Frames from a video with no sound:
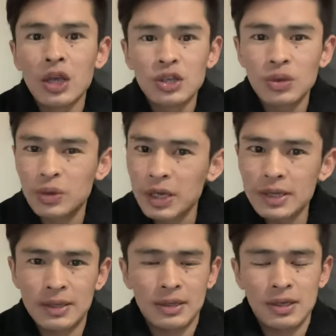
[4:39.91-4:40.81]
So
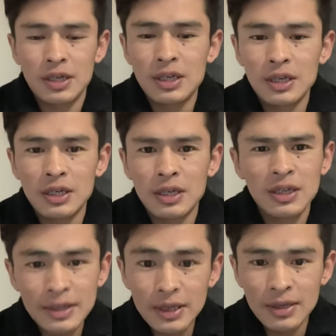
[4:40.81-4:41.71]
this
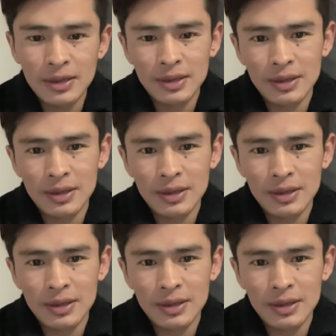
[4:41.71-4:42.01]
incident